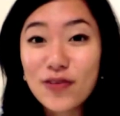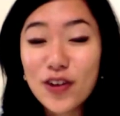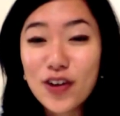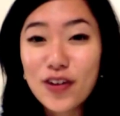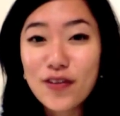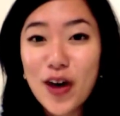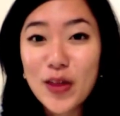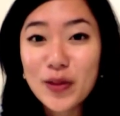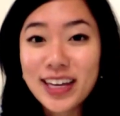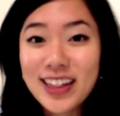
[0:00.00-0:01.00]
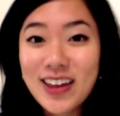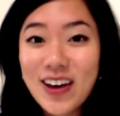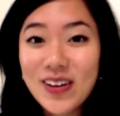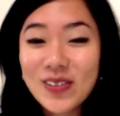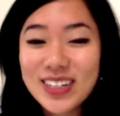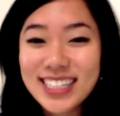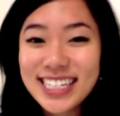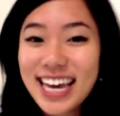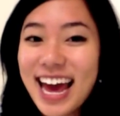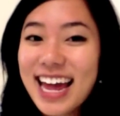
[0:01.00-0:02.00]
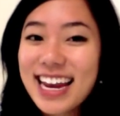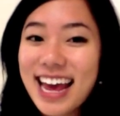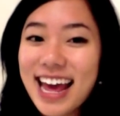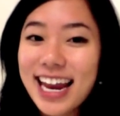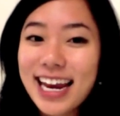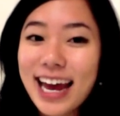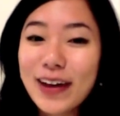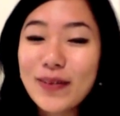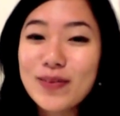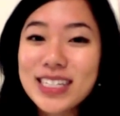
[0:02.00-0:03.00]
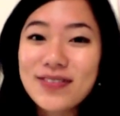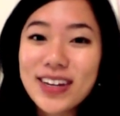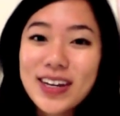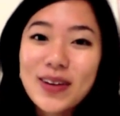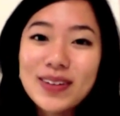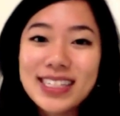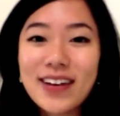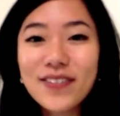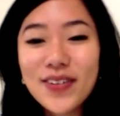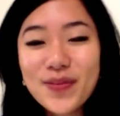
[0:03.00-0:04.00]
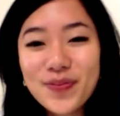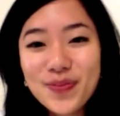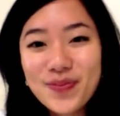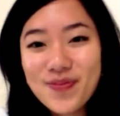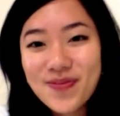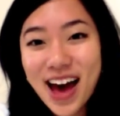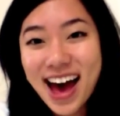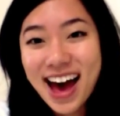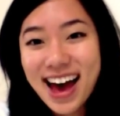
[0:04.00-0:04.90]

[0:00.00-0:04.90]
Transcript: for following along once again, and I hope this video was helpful. Bye!